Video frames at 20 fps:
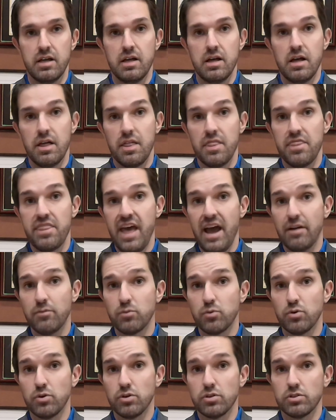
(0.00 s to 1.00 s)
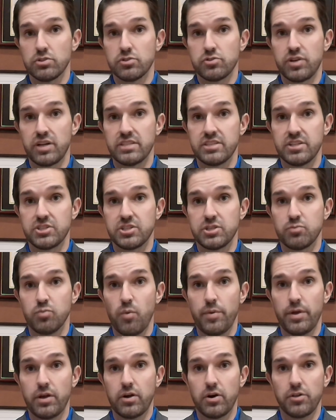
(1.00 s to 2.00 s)
That rule transitioned what
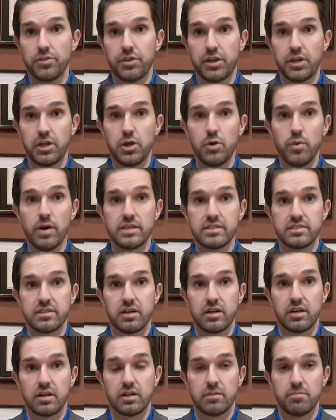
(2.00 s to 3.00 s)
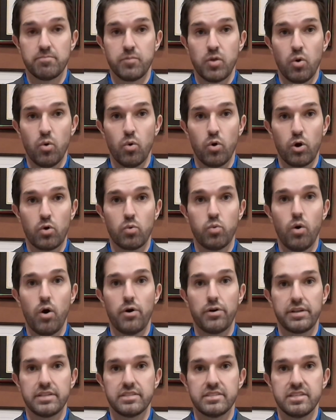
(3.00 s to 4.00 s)
we call the QSR, or
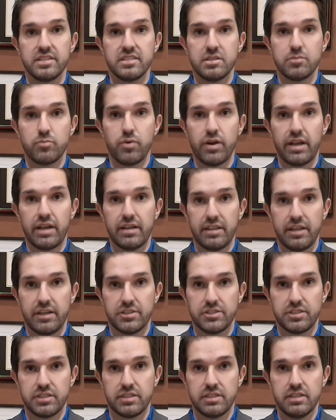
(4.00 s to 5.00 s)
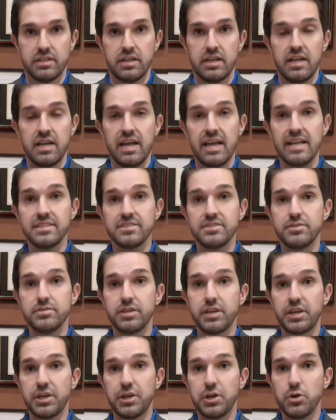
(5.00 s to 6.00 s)
Quality System Regulation, into
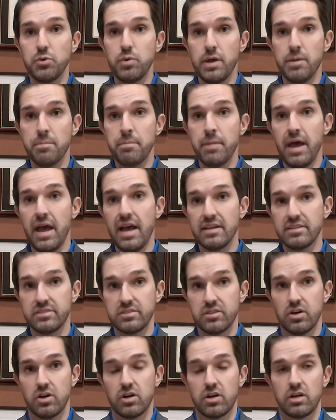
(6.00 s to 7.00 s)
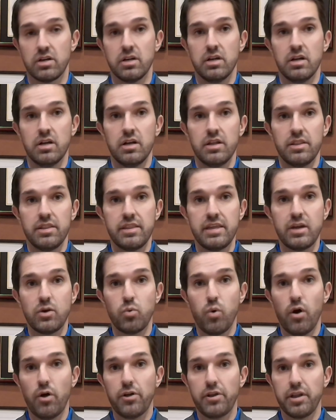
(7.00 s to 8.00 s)
the QMSR, the
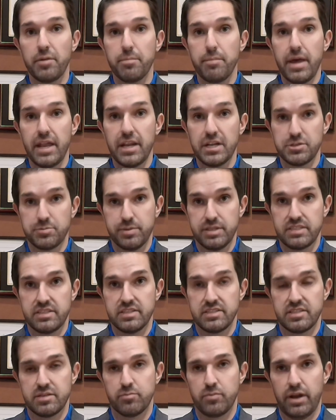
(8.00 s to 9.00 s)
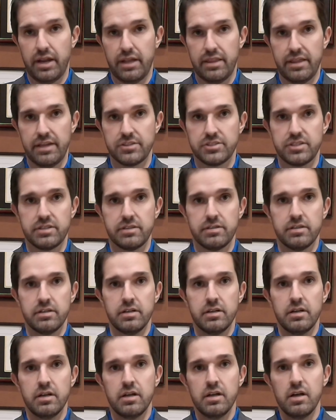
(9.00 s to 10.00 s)
Quality Management System Regulation.
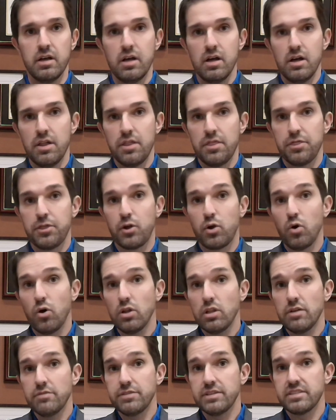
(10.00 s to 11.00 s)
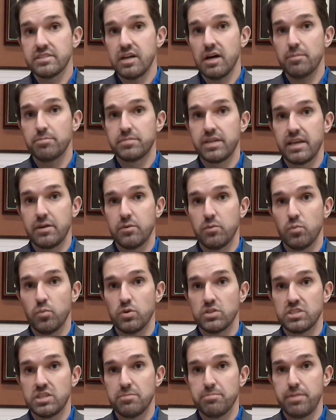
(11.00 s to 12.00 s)
The goal of this update was
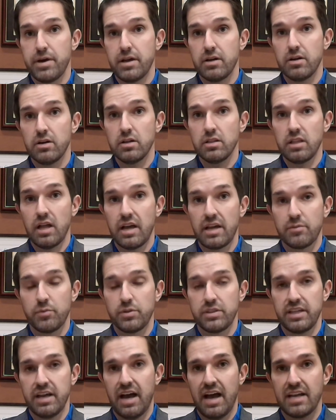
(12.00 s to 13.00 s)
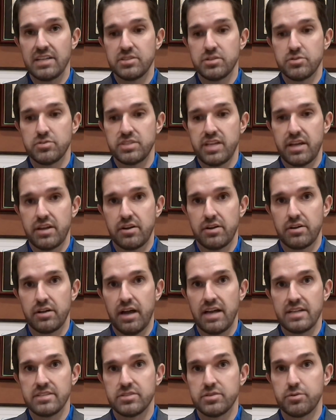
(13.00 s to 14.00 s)
to better align with the ISO standard
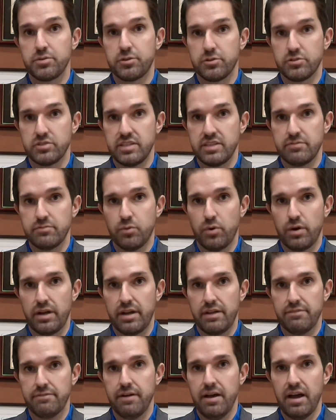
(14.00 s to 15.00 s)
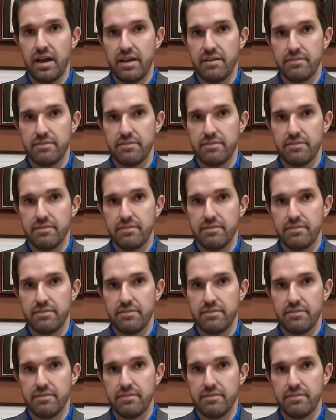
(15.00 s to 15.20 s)
ISO 13485.